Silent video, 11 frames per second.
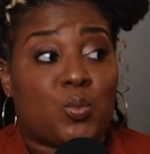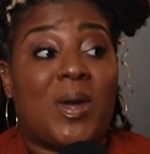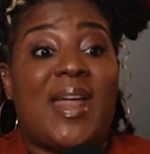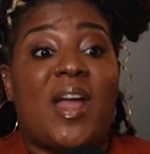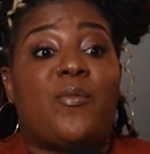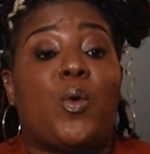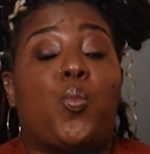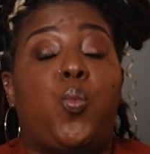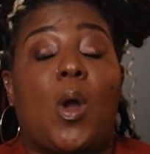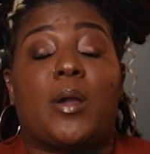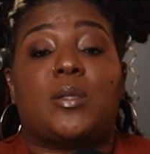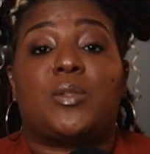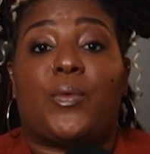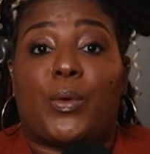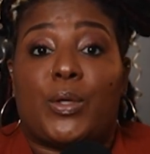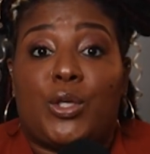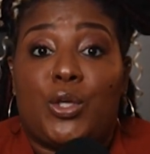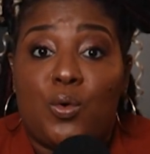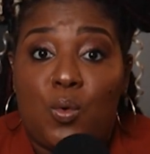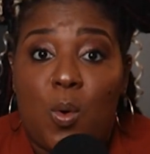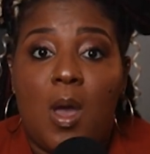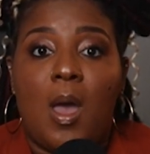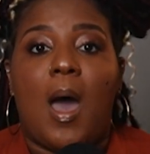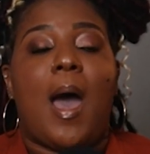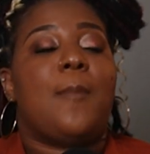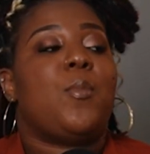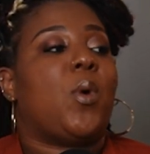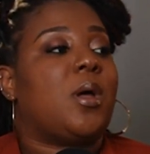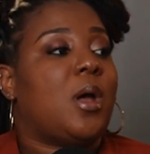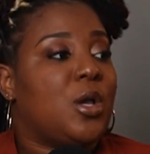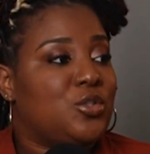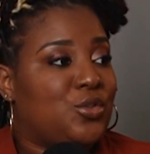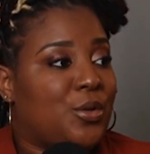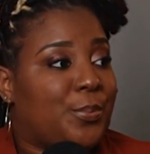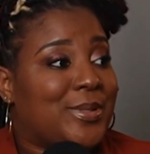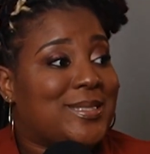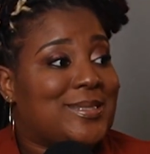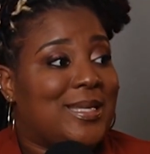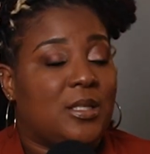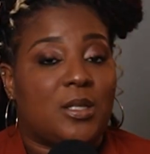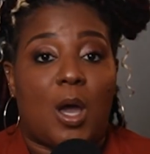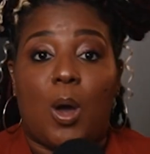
whatever works for you, I'm 100%